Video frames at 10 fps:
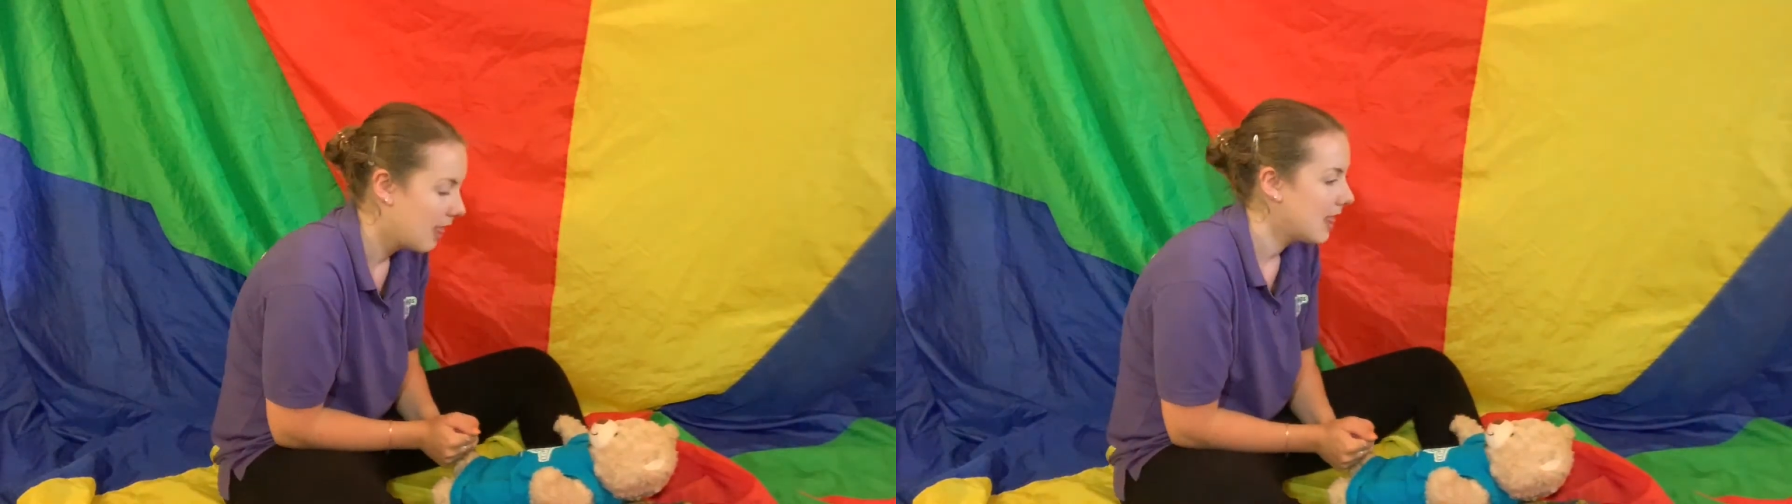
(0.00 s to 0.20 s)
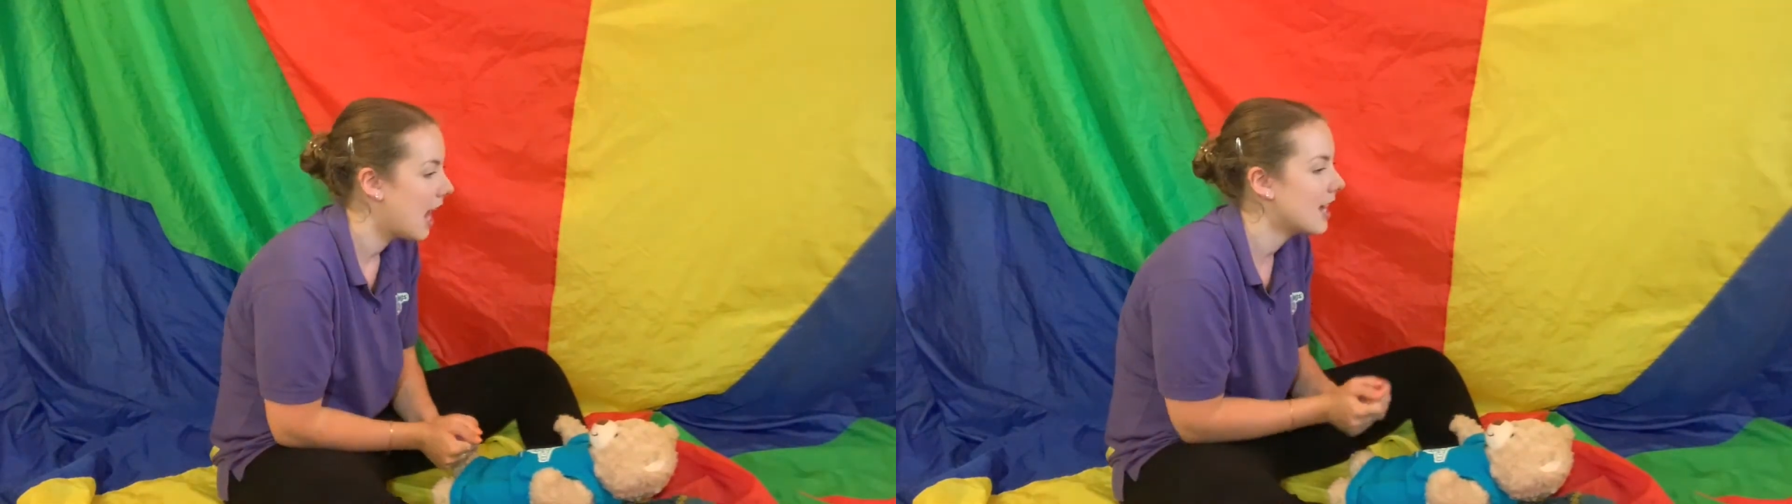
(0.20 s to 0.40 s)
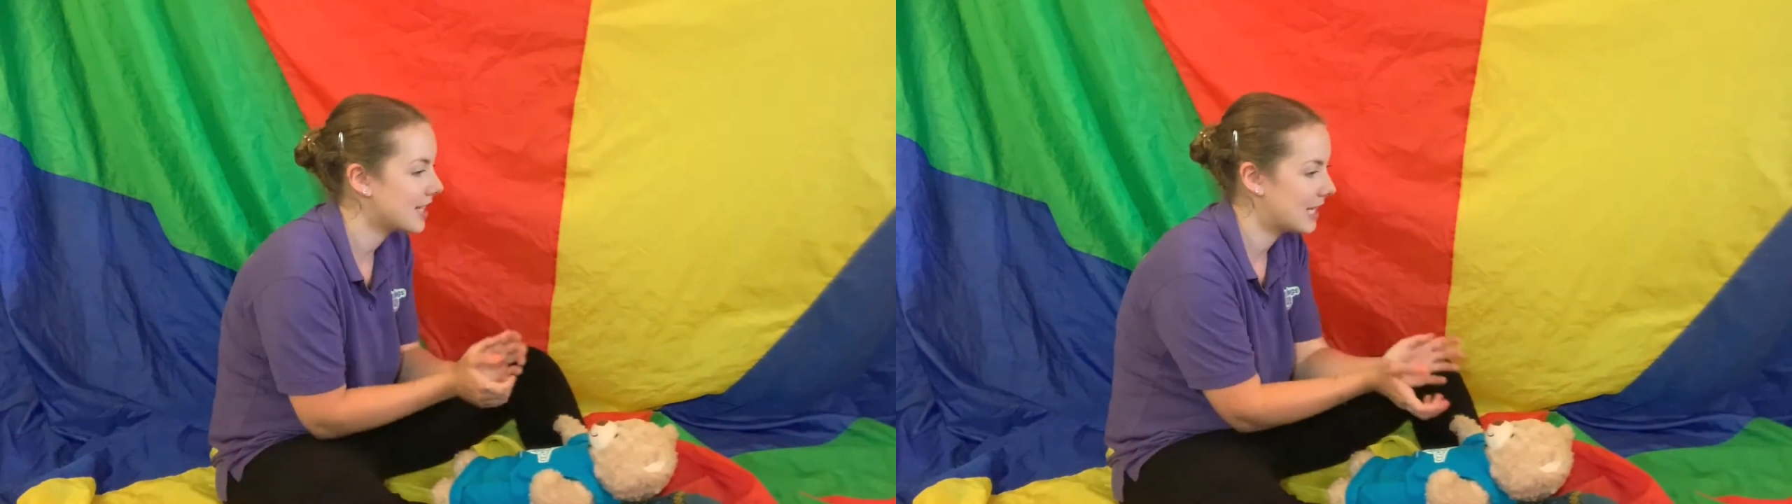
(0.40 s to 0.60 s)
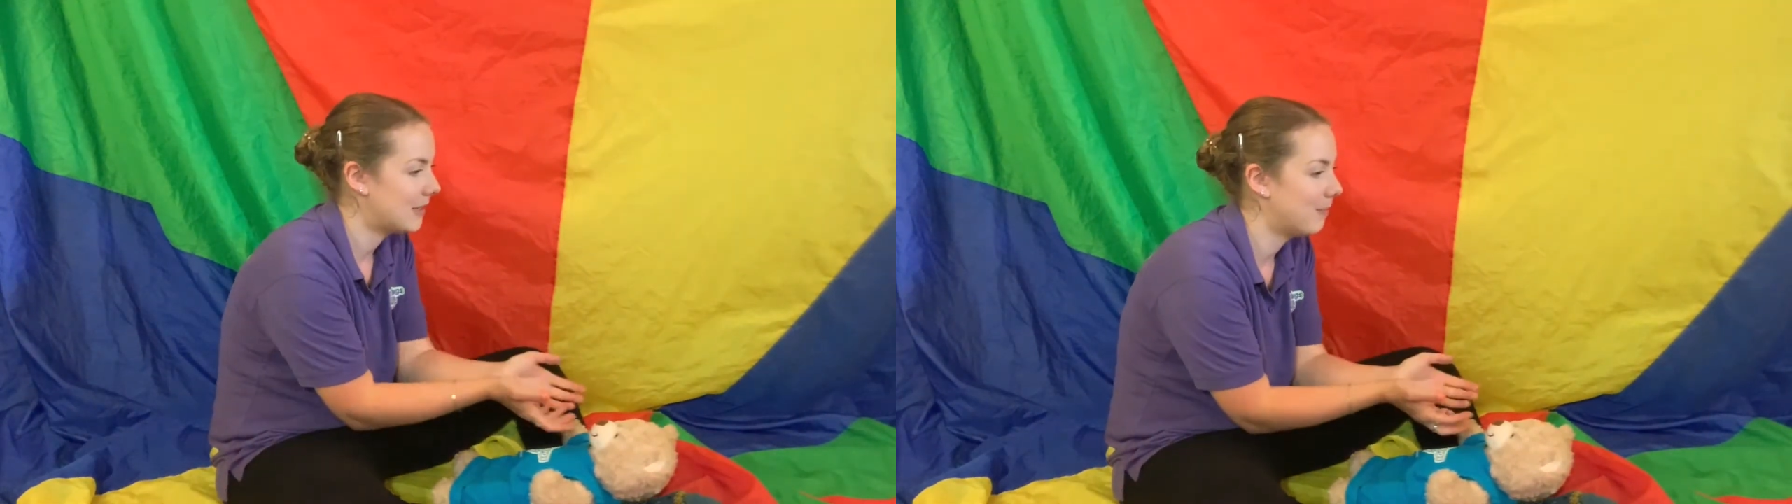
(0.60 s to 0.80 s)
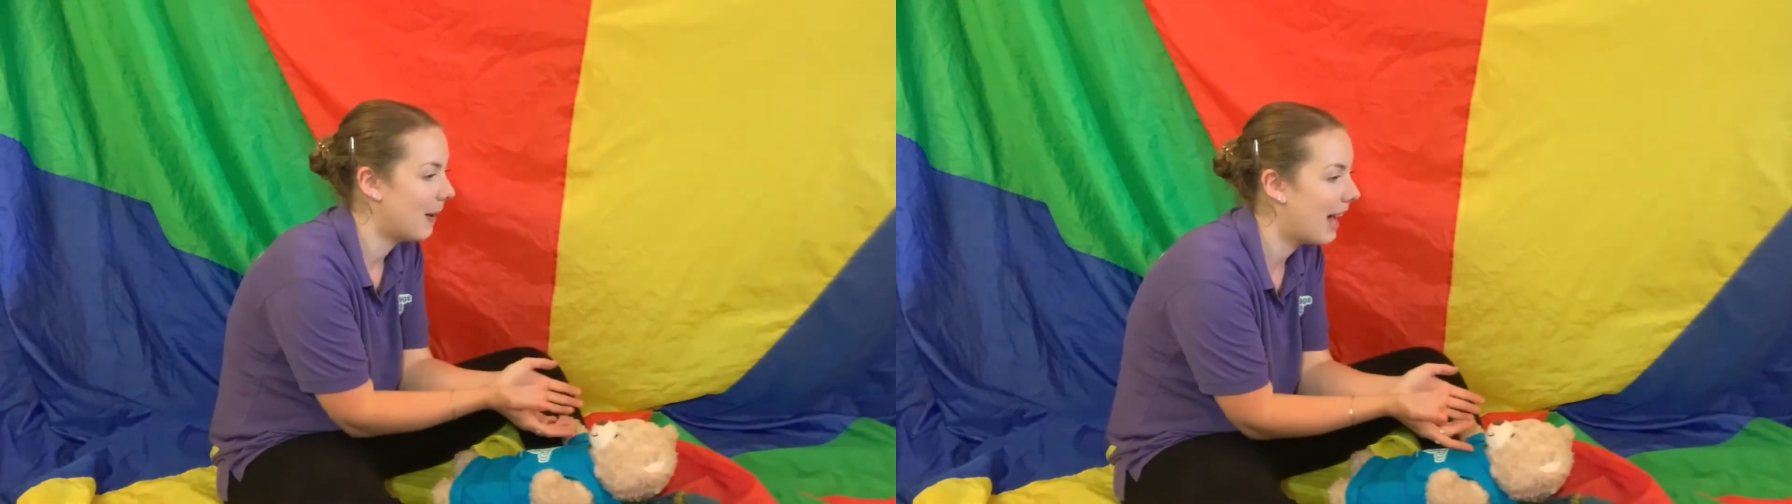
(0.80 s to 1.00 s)
There's
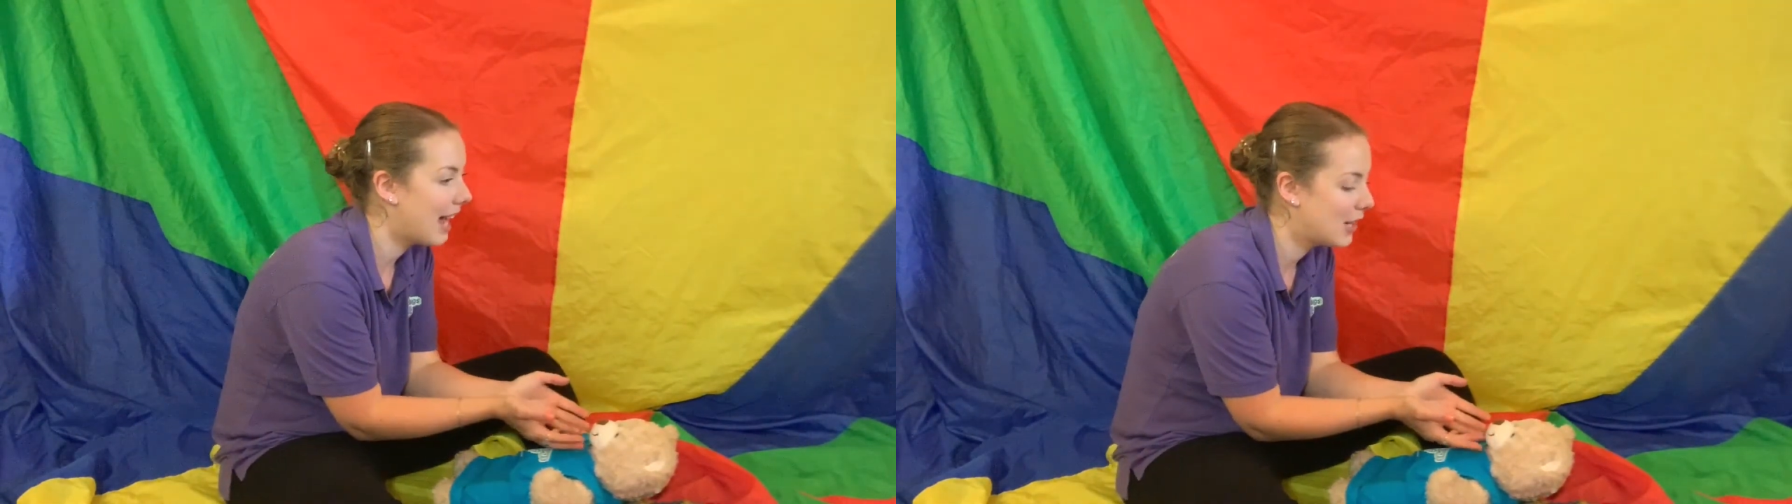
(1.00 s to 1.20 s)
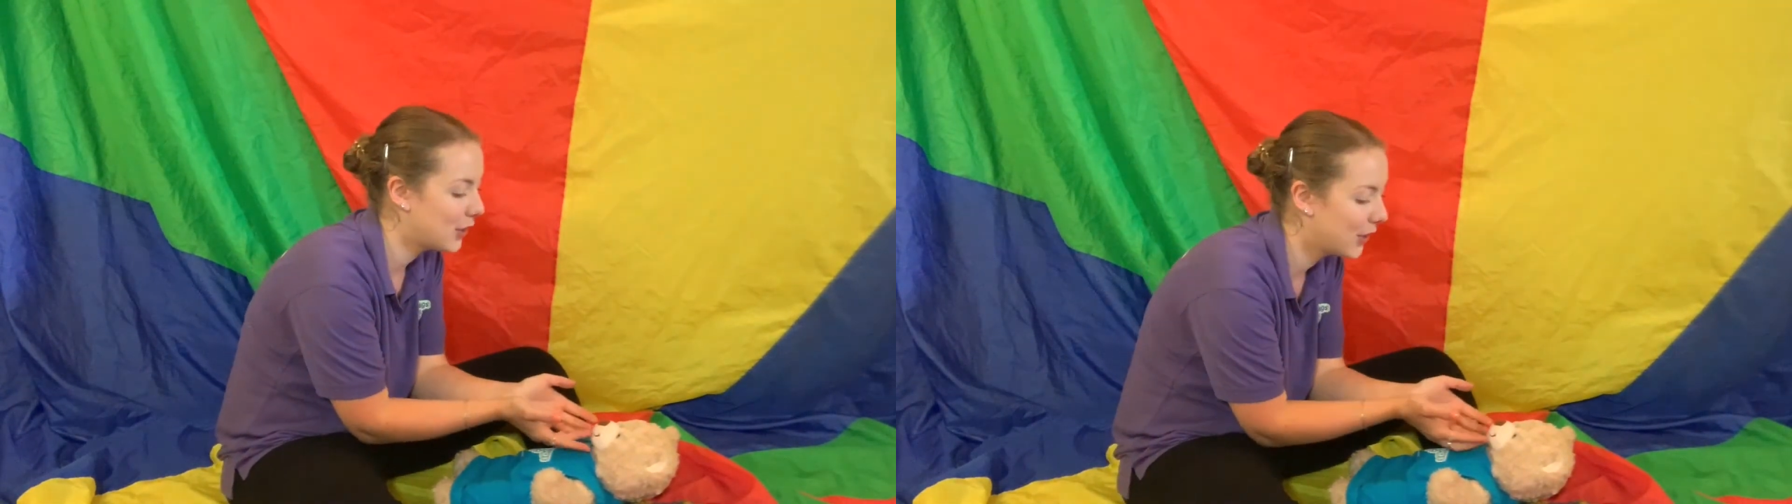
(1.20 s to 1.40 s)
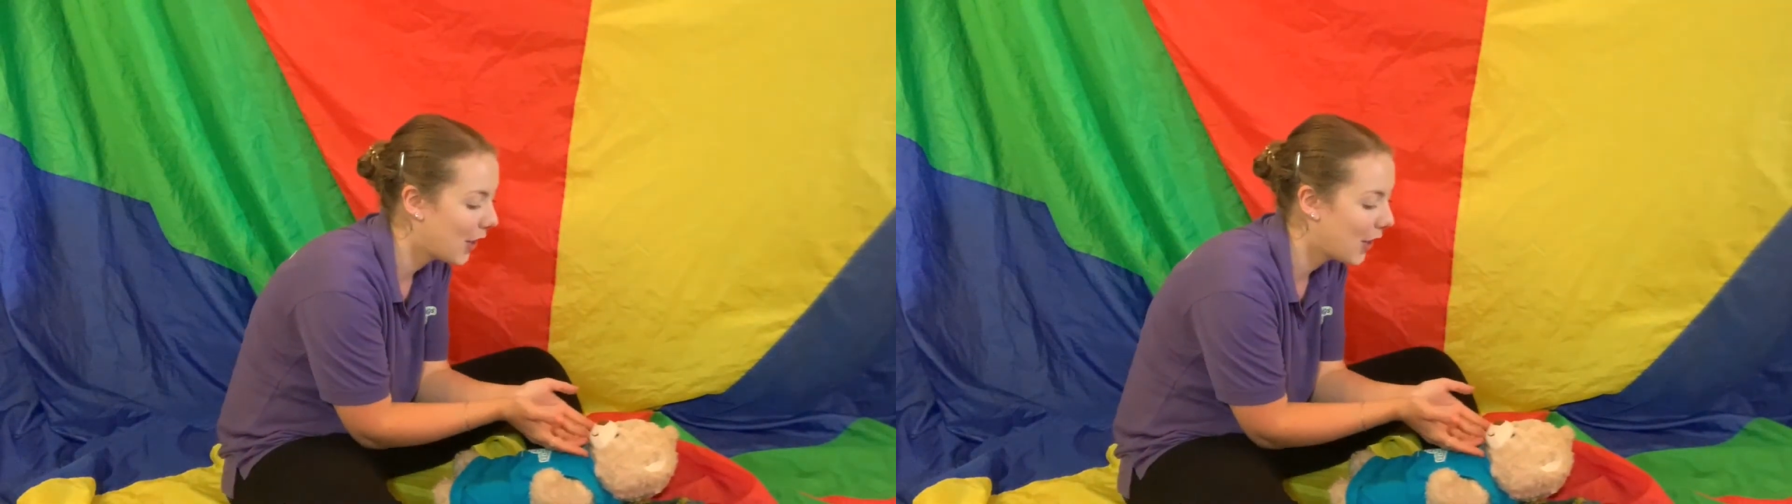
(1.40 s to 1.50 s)
a spider